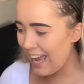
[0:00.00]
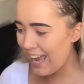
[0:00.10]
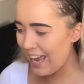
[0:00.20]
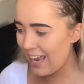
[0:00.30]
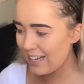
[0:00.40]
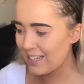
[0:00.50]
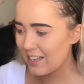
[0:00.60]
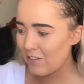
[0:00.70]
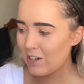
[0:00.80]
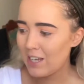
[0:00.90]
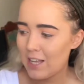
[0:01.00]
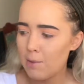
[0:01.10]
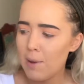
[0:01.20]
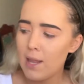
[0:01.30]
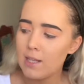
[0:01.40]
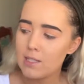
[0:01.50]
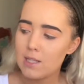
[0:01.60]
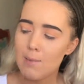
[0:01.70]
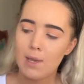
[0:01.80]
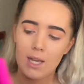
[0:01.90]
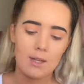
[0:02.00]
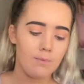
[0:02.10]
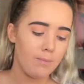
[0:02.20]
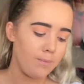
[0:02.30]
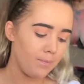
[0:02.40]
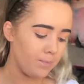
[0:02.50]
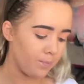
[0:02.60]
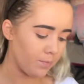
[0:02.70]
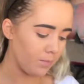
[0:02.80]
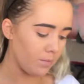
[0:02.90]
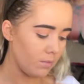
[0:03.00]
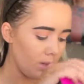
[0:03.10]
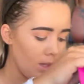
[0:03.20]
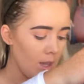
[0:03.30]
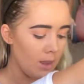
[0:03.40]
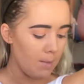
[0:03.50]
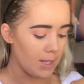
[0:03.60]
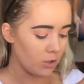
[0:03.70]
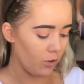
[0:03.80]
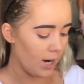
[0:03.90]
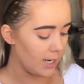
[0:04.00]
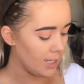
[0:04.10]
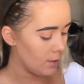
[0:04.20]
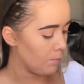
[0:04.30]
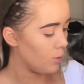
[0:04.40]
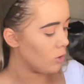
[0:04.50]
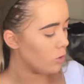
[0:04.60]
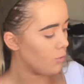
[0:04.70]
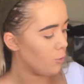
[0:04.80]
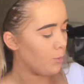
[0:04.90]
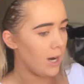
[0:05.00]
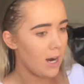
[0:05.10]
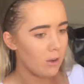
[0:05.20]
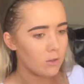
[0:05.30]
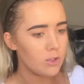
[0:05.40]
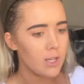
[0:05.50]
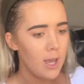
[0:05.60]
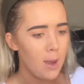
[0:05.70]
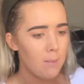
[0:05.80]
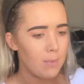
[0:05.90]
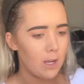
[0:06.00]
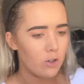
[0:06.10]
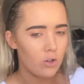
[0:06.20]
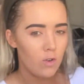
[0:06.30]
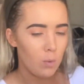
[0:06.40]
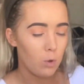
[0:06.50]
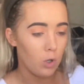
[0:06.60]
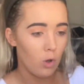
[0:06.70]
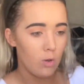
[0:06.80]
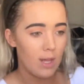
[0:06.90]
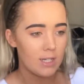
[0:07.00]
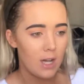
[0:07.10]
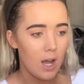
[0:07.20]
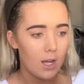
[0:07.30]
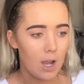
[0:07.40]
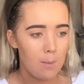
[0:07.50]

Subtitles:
And are there any other palettes? I mean, Masquerade has some beautiful browns, but I don't know if I want to go that dark.